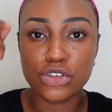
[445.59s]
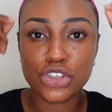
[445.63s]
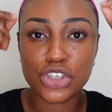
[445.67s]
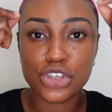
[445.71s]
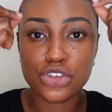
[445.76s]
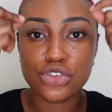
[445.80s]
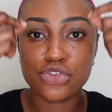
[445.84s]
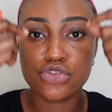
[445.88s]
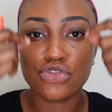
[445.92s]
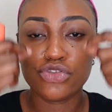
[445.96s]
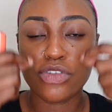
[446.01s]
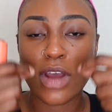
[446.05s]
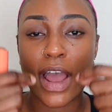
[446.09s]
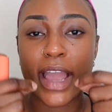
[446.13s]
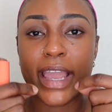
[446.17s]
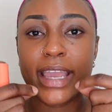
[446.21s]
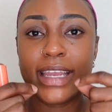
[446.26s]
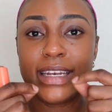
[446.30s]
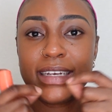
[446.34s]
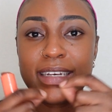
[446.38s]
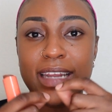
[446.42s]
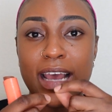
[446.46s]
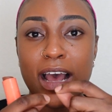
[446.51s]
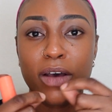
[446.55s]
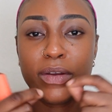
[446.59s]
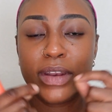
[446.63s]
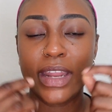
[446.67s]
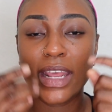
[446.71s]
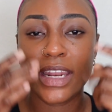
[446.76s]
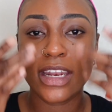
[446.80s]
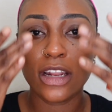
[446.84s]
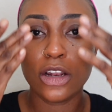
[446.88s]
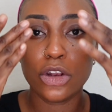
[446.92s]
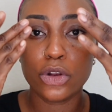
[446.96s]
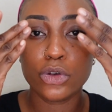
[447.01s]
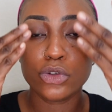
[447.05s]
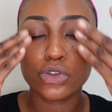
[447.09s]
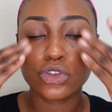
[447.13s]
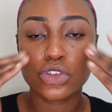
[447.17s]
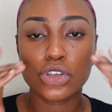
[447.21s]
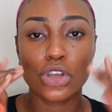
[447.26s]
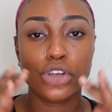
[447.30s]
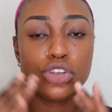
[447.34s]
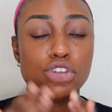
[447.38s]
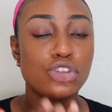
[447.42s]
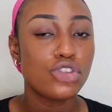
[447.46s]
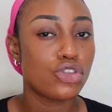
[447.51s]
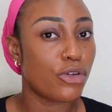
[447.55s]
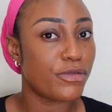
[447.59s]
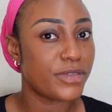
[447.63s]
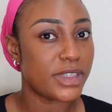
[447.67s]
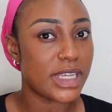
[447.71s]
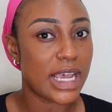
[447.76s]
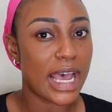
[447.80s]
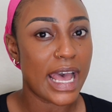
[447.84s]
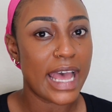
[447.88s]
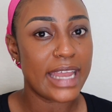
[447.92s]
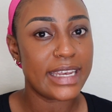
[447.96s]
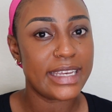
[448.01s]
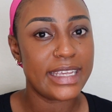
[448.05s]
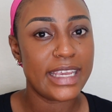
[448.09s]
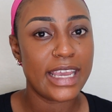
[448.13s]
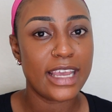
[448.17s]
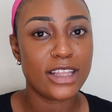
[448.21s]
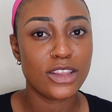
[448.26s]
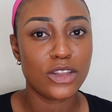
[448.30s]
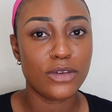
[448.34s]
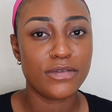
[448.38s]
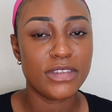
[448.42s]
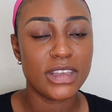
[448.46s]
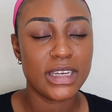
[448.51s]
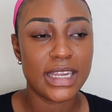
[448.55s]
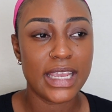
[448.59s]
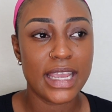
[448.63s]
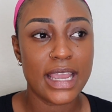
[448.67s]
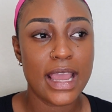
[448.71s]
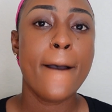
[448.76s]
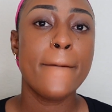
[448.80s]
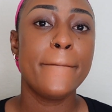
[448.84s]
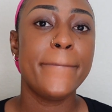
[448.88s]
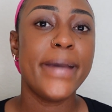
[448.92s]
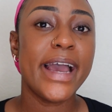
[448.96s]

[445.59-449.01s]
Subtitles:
you just drag it down and it looks softer at the end of the day.